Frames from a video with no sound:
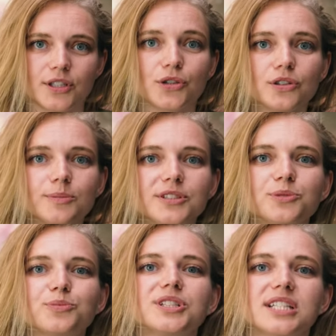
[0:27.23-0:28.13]

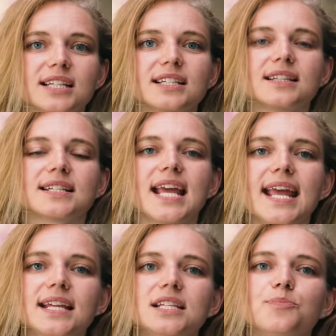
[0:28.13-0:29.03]
Economists predict that
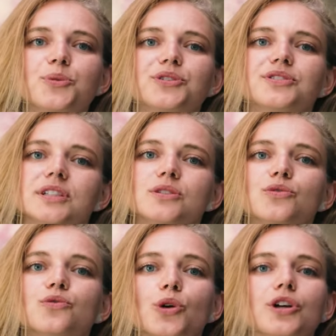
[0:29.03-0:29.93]
80%
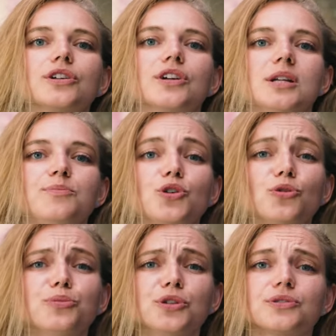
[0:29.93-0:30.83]
of work can be
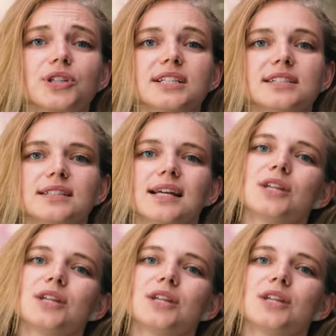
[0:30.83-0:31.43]
computerized,